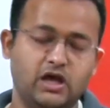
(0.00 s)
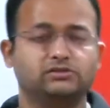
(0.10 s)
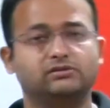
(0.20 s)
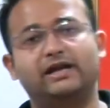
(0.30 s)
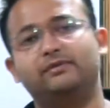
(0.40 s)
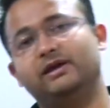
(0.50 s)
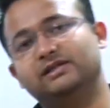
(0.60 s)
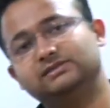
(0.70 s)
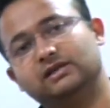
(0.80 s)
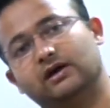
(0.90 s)
So, that
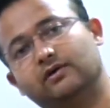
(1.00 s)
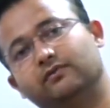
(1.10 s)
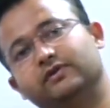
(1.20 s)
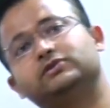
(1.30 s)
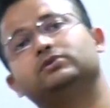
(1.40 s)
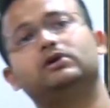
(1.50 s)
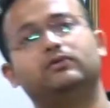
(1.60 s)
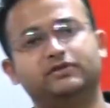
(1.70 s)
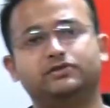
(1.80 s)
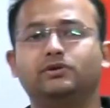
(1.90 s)
means we
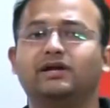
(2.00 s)
should we should